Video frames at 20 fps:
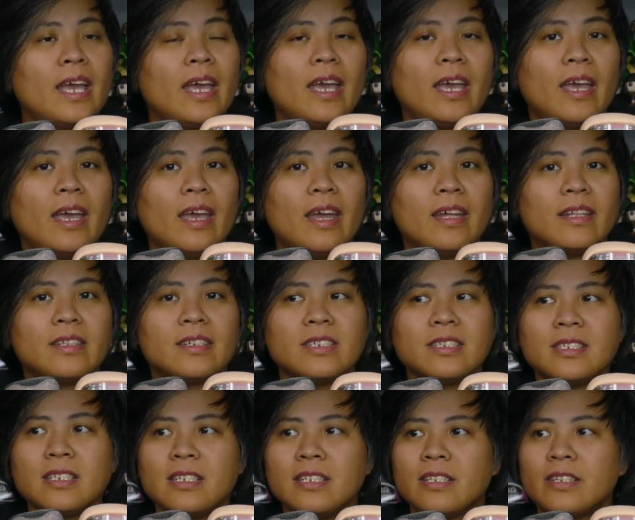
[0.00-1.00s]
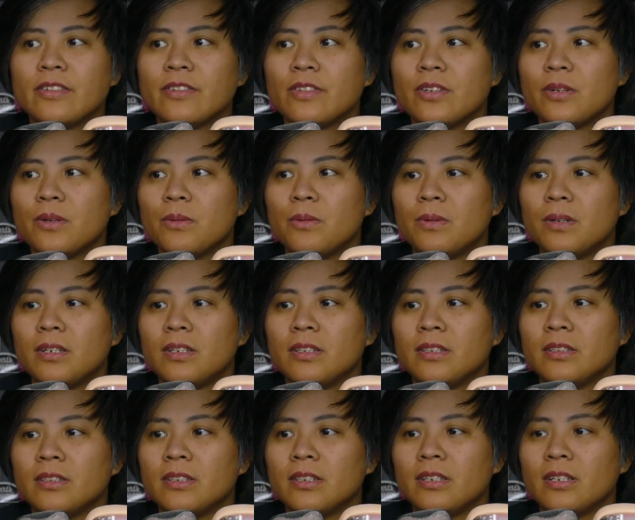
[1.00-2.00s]
And there's another
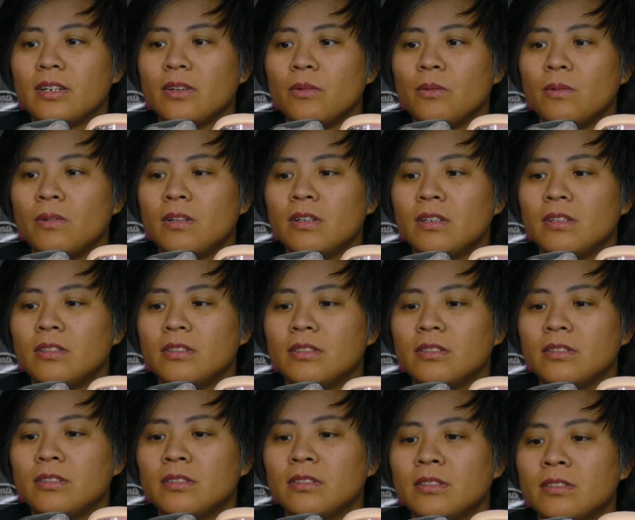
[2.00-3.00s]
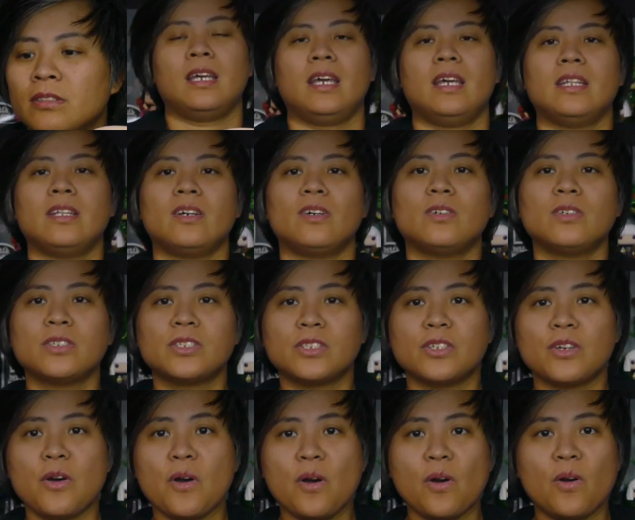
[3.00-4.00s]
one that I want. And
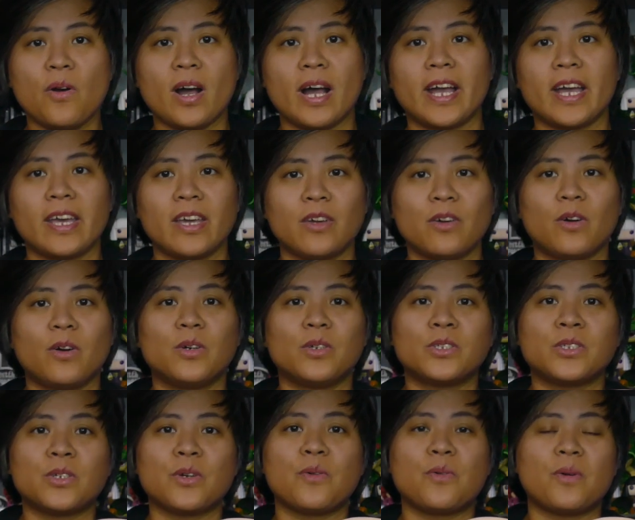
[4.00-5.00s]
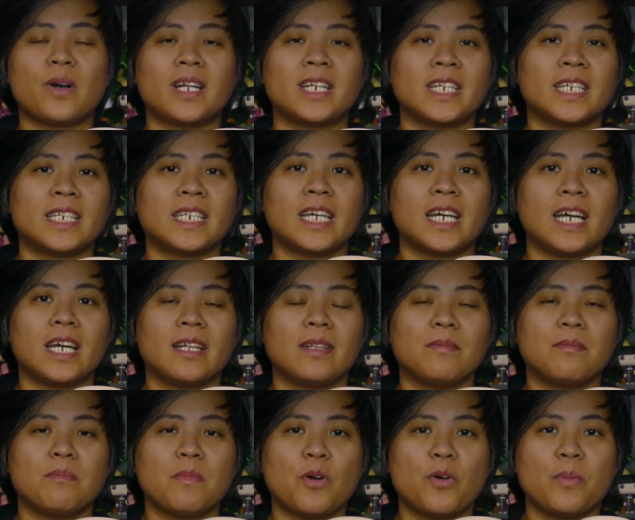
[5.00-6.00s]
also, I also wanted
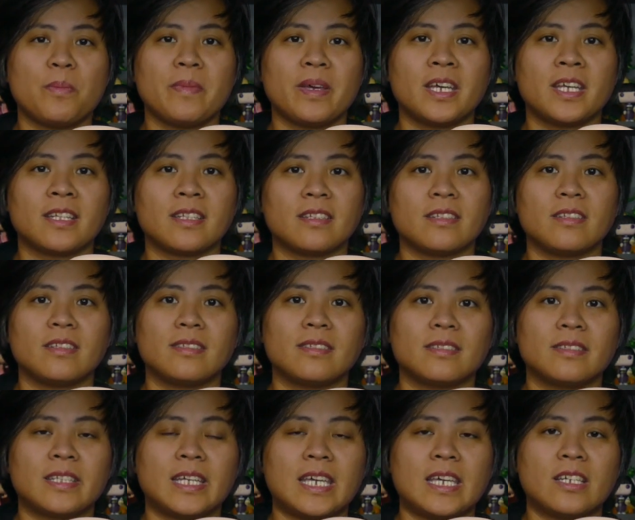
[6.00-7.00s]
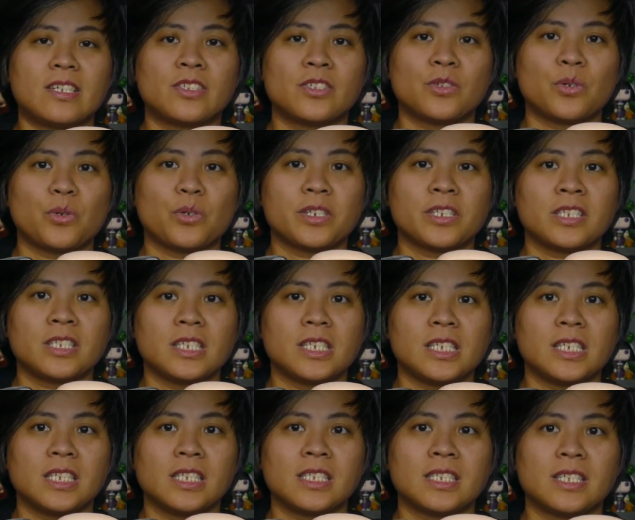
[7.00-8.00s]
that moment, The
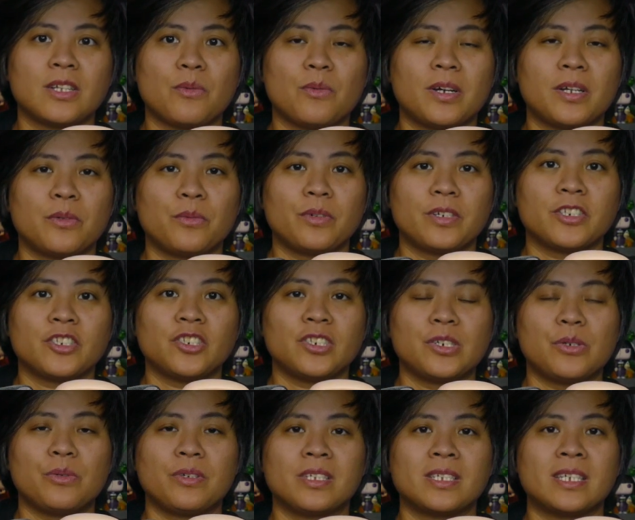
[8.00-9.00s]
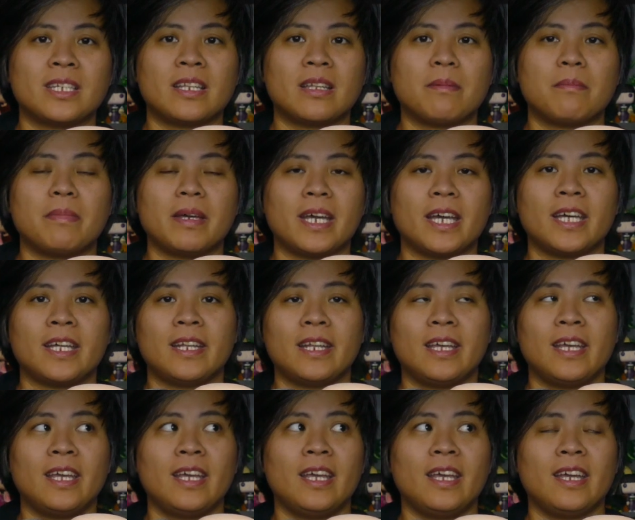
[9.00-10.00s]
Exorcist, the one where she was in the
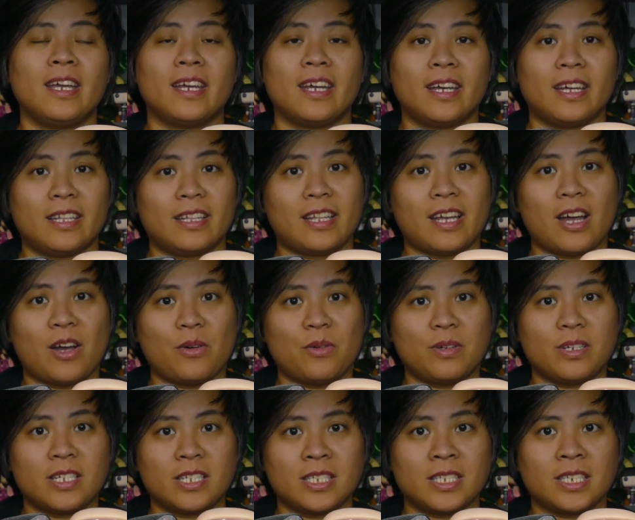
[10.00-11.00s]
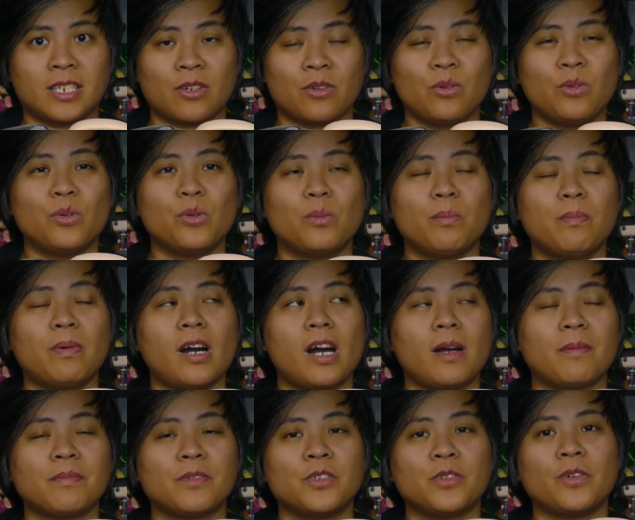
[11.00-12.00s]
bed. That one's a cool
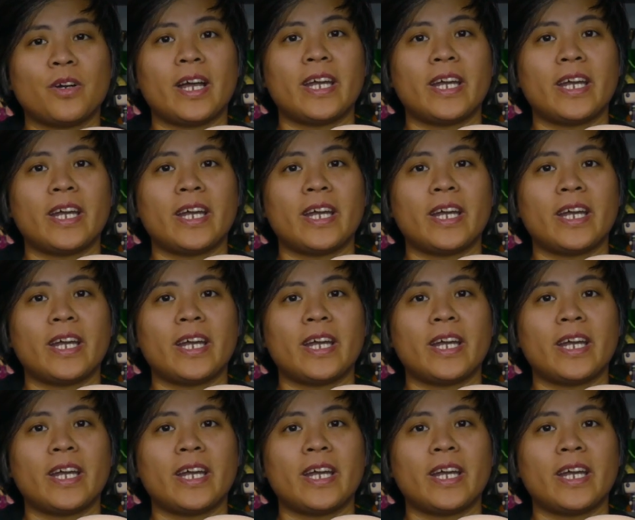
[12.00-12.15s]
pop too.